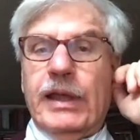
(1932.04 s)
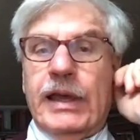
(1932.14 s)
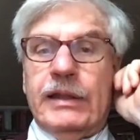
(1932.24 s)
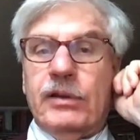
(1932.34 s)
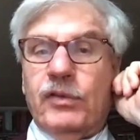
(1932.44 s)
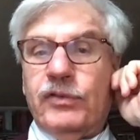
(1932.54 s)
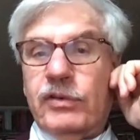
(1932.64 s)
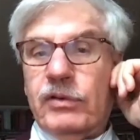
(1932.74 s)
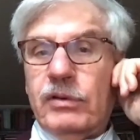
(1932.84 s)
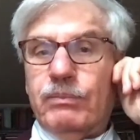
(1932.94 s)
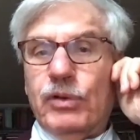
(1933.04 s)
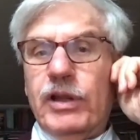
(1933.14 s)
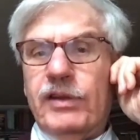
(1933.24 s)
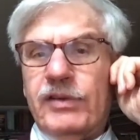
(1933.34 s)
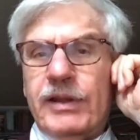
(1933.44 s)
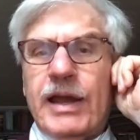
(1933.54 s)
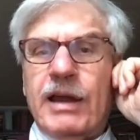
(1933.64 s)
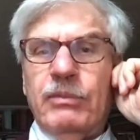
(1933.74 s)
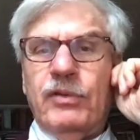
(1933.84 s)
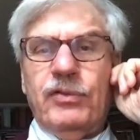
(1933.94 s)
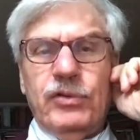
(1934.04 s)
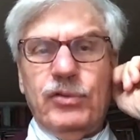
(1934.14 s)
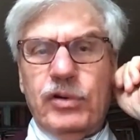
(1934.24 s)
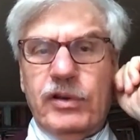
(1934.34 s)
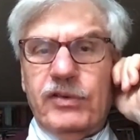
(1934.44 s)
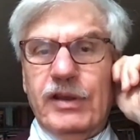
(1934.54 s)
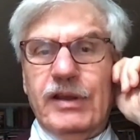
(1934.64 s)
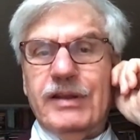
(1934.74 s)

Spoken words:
and of the police and army of Honduras,